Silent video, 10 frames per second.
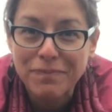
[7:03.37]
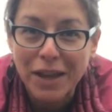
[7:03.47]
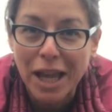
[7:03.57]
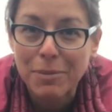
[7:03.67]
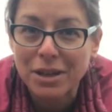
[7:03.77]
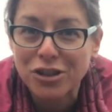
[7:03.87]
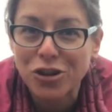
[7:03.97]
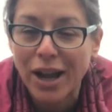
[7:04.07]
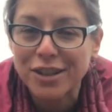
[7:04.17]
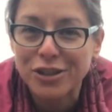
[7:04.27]
I am going to
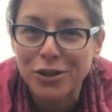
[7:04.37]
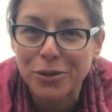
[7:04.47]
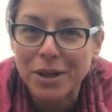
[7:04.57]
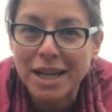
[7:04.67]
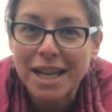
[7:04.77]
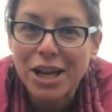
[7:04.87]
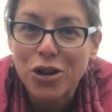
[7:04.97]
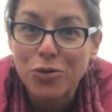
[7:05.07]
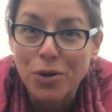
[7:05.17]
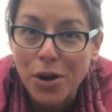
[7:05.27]
try to
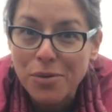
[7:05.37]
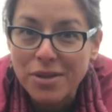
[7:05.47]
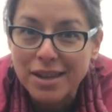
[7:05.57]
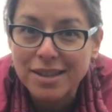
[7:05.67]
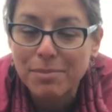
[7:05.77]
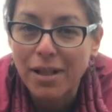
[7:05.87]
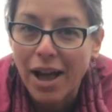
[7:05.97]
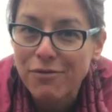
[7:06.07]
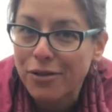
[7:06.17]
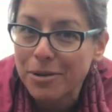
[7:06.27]
grow this
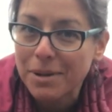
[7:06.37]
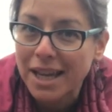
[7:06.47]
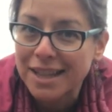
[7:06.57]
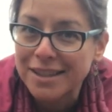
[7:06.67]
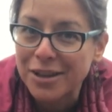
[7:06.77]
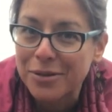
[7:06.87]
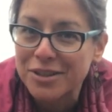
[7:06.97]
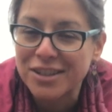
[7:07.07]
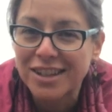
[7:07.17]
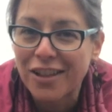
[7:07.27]
platform, and so it's
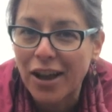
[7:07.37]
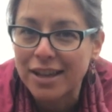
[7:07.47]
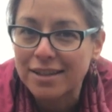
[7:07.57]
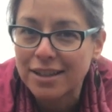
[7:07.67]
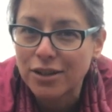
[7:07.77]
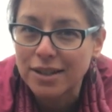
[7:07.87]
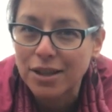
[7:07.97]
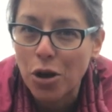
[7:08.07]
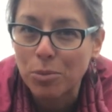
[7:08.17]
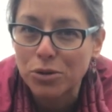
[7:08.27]
just a lot easier as a
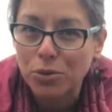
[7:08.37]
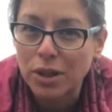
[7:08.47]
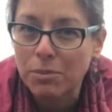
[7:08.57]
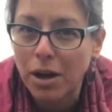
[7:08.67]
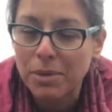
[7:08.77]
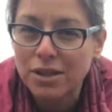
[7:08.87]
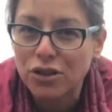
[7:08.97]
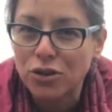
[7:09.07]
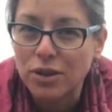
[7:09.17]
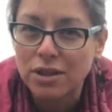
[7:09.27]
homeschooling mama to
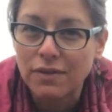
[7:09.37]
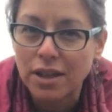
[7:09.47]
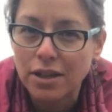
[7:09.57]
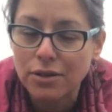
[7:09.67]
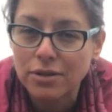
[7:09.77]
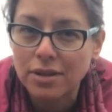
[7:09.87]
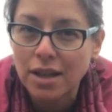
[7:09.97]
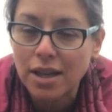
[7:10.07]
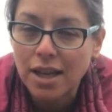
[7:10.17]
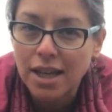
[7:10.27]
do these videos
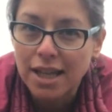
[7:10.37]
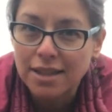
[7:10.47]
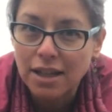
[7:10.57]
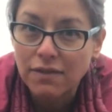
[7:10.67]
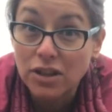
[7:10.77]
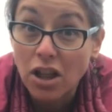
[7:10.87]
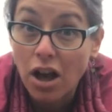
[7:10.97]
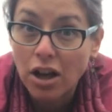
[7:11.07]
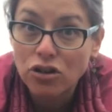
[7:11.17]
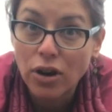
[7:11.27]
instead of
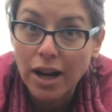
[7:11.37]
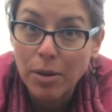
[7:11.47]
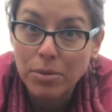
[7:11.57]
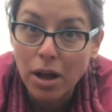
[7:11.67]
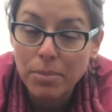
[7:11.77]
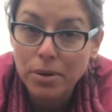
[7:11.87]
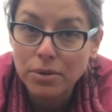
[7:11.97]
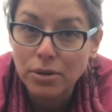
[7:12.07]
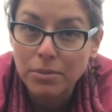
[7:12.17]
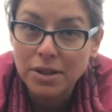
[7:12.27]
long drawn out blog
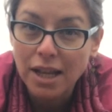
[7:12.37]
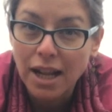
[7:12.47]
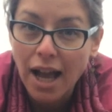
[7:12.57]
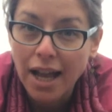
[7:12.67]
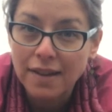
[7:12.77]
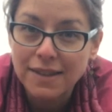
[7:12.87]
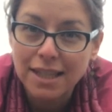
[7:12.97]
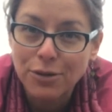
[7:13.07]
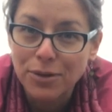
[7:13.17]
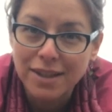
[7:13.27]
posts. So I'm just going to kind of
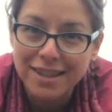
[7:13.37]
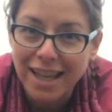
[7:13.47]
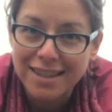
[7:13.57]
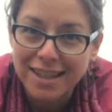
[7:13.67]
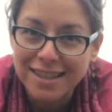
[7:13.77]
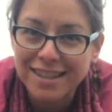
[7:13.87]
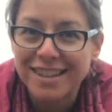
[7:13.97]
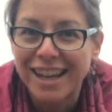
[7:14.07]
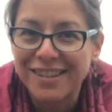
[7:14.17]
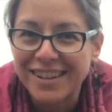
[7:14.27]
see where this gets us.
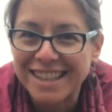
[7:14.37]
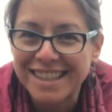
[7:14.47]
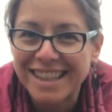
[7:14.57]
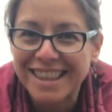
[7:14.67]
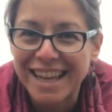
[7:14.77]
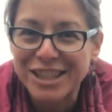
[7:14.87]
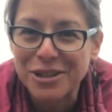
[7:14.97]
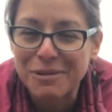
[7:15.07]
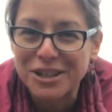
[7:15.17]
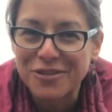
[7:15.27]
Anyways, thanks so
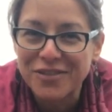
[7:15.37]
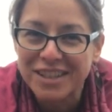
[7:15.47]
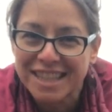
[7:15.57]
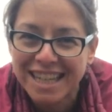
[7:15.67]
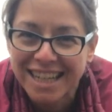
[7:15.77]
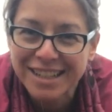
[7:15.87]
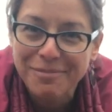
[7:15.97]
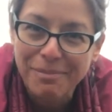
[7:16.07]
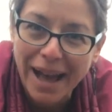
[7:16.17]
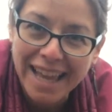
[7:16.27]
much for visiting.
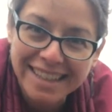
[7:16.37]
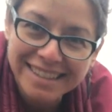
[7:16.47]
Bye.